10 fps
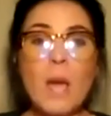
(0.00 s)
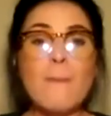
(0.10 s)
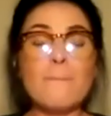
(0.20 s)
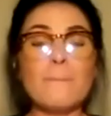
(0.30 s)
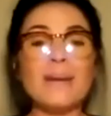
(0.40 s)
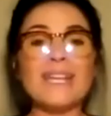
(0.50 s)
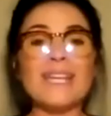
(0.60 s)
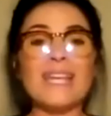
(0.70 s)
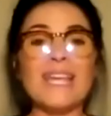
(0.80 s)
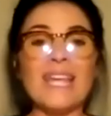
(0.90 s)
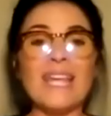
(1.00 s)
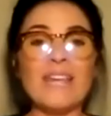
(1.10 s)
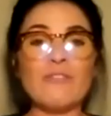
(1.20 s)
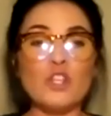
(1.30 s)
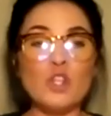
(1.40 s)
But
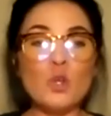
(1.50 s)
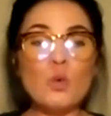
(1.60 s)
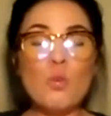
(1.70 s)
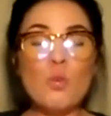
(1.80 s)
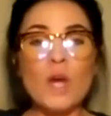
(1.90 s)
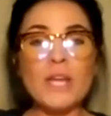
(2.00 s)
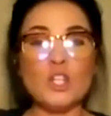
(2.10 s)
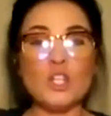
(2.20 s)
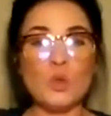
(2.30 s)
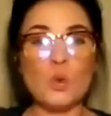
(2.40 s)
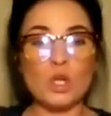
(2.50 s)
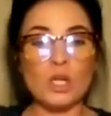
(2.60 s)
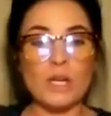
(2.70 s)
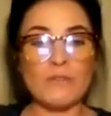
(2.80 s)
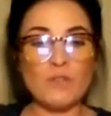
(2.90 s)
if you
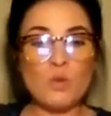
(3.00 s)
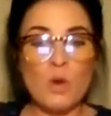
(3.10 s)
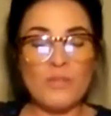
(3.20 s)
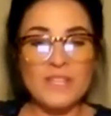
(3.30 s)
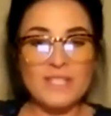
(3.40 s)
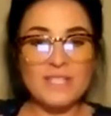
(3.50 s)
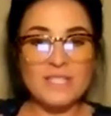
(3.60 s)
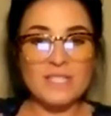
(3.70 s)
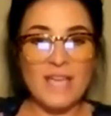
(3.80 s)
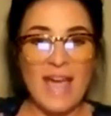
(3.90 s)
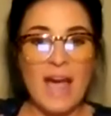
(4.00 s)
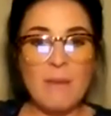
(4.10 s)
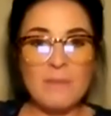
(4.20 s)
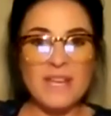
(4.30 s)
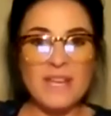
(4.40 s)
want this to
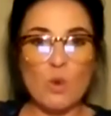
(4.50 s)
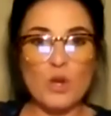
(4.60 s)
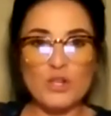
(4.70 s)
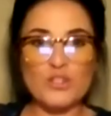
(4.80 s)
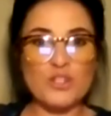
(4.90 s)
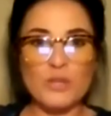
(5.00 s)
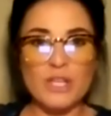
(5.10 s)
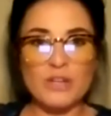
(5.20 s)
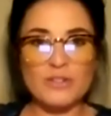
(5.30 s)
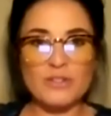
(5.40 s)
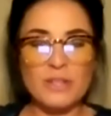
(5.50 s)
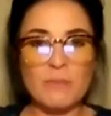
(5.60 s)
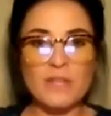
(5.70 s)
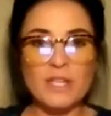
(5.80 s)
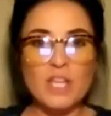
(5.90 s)
happen in 1 to 2 years or
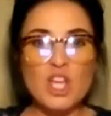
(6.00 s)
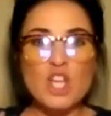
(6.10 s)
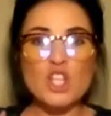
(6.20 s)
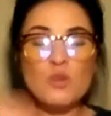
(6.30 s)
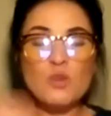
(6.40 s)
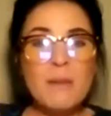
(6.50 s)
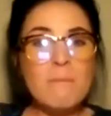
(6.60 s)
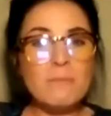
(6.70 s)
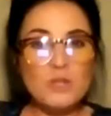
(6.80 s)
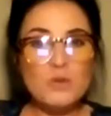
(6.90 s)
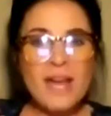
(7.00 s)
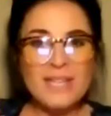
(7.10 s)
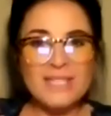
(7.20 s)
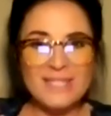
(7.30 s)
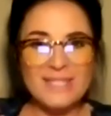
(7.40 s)
something, you
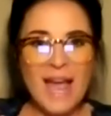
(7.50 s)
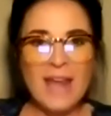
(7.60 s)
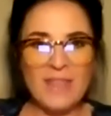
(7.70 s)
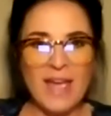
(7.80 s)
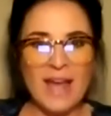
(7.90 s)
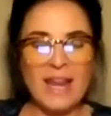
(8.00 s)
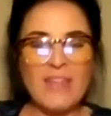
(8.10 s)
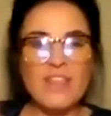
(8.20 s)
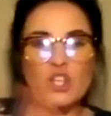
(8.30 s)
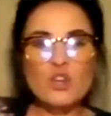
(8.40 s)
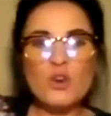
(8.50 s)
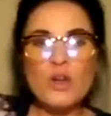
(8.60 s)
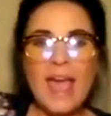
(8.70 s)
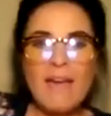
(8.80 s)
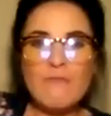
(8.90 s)
gotta decide that, and then your
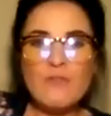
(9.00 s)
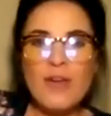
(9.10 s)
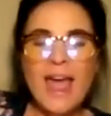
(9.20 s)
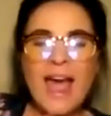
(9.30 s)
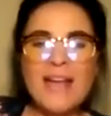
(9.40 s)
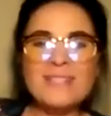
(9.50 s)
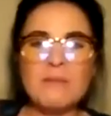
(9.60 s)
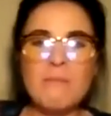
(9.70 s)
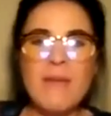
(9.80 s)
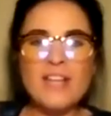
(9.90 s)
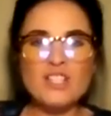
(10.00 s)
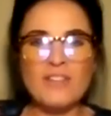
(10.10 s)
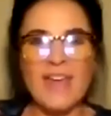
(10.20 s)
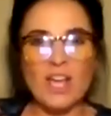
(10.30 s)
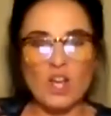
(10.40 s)
effort has to match
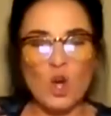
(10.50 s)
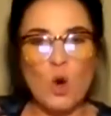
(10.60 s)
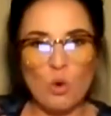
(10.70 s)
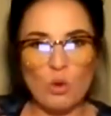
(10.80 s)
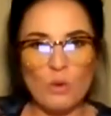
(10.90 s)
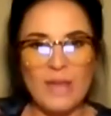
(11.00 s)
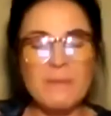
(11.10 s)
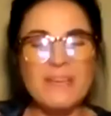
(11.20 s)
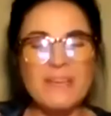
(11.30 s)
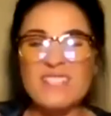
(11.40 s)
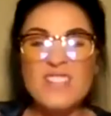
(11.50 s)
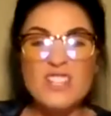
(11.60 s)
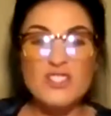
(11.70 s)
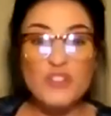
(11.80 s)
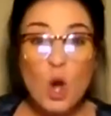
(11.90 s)
that goal, okay? Because if
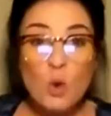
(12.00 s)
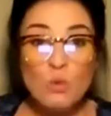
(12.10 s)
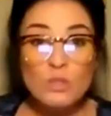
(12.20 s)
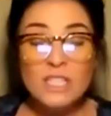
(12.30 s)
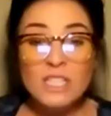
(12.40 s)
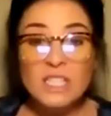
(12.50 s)
it don't,